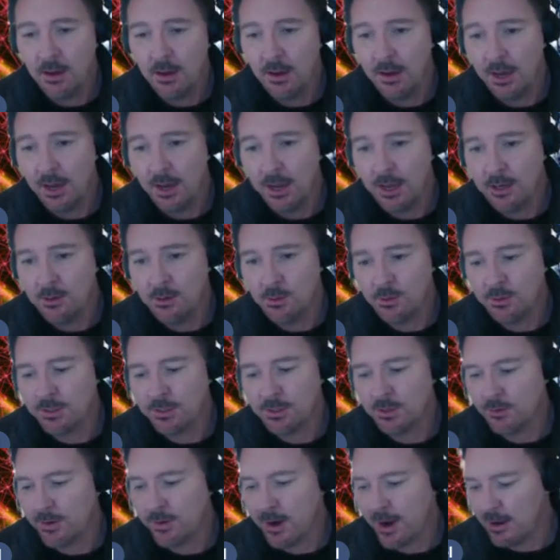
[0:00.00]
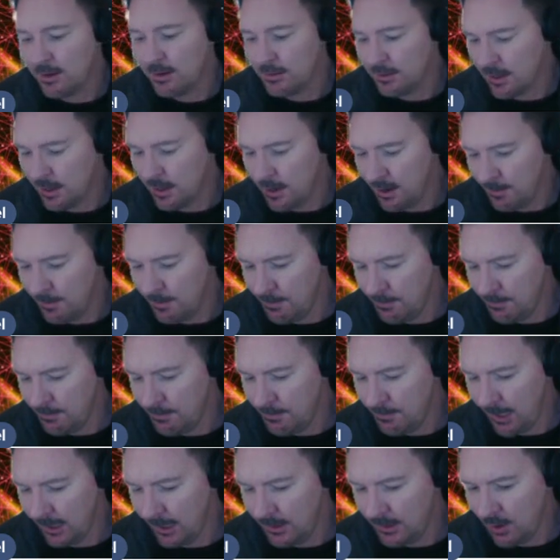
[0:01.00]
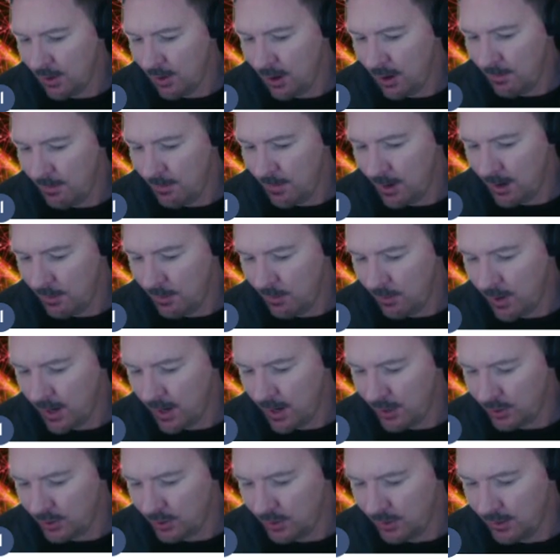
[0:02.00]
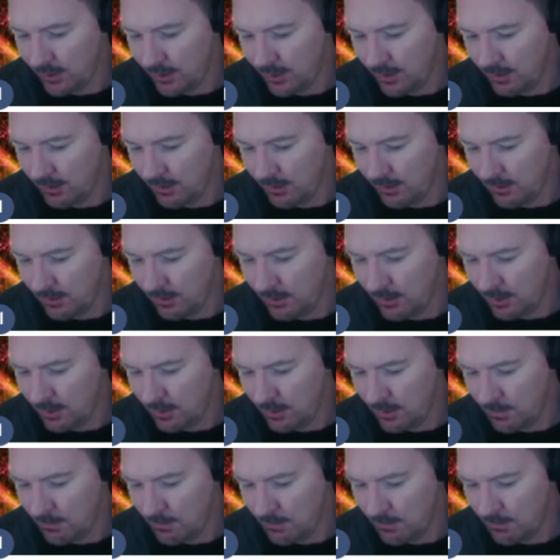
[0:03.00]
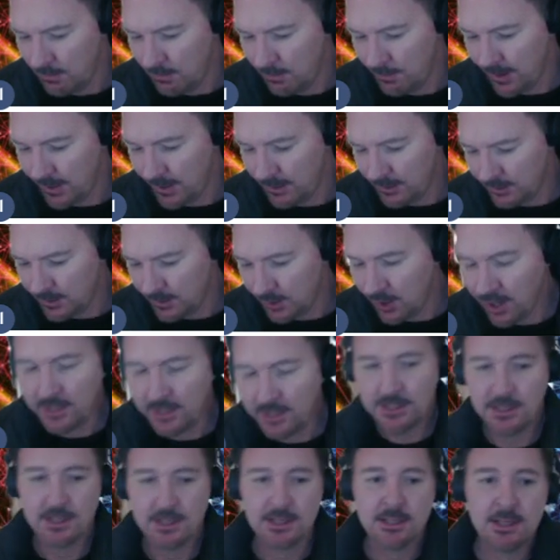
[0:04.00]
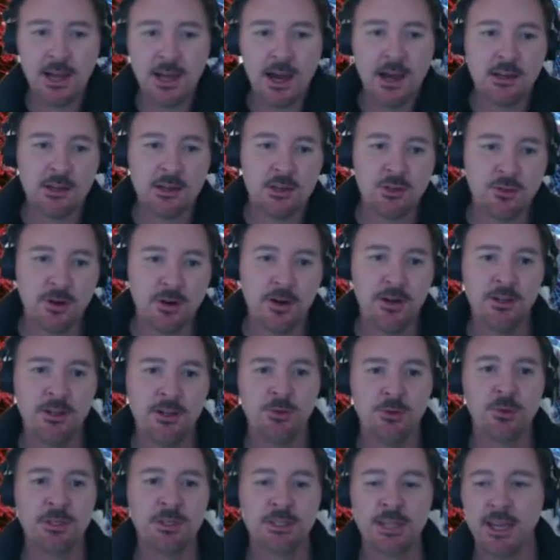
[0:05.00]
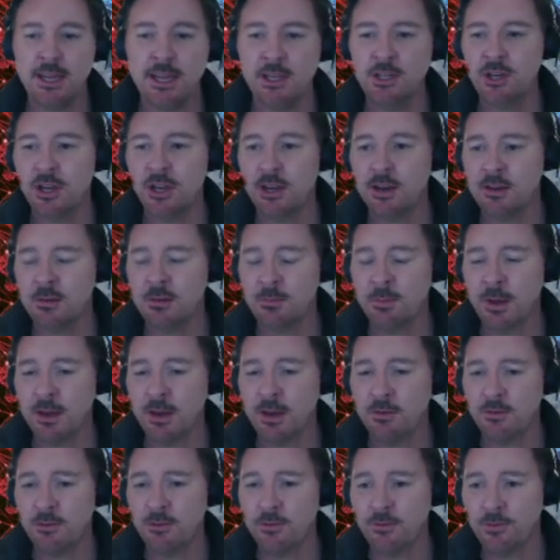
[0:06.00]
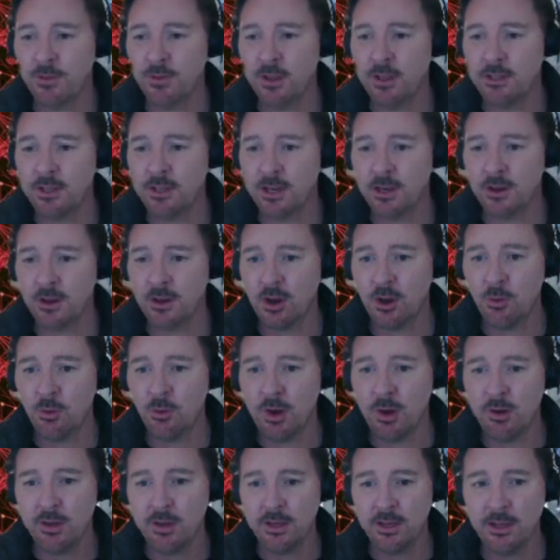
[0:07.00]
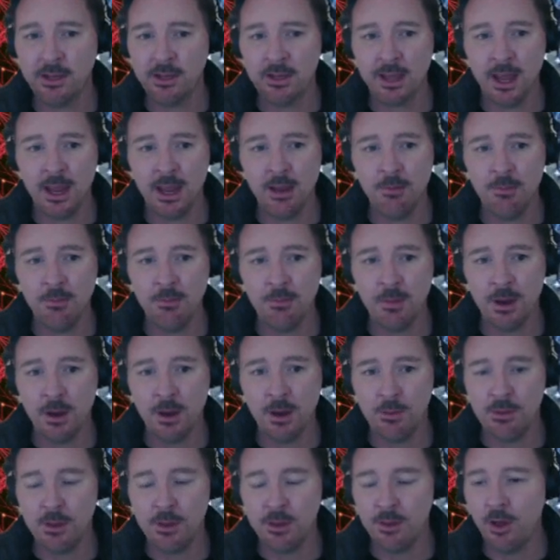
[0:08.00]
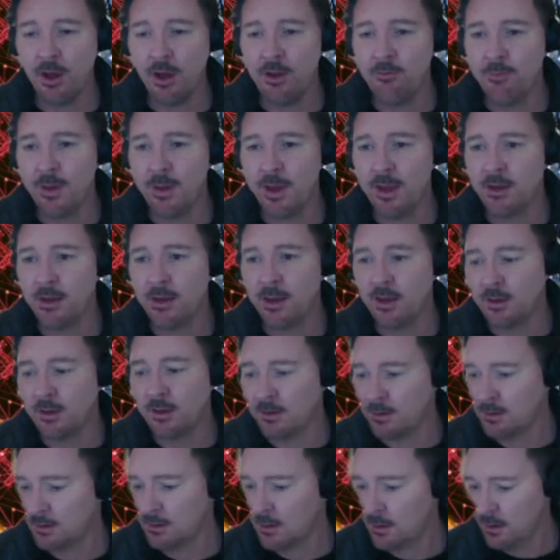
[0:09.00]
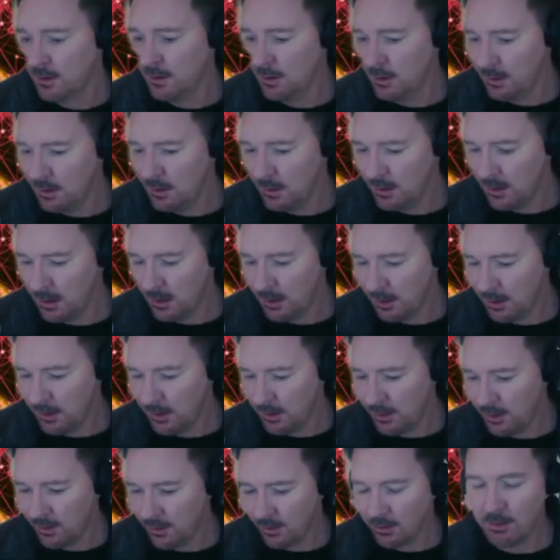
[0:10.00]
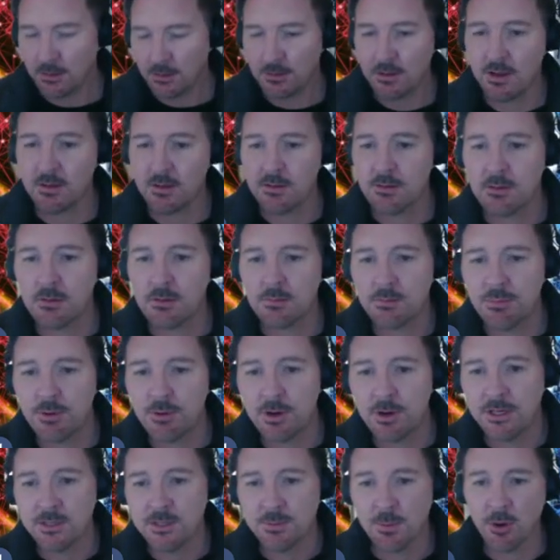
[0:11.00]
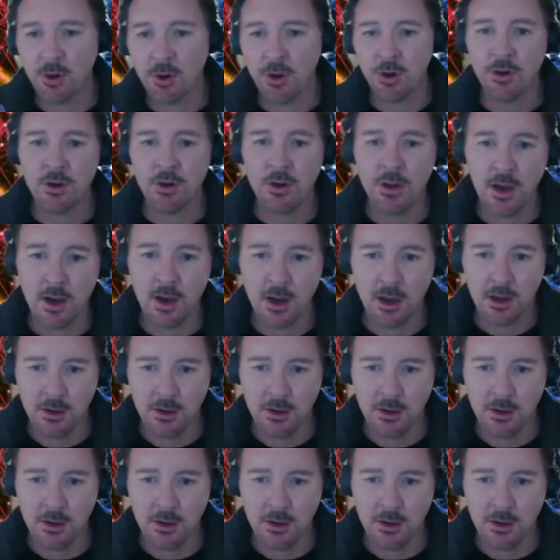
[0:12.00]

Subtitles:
And it was around that time we actually we backed the Tigers at the start, and the strategy was to hedge out of the bet if things didn't go well in the game with a live bet. And I think I got that pretty spot on.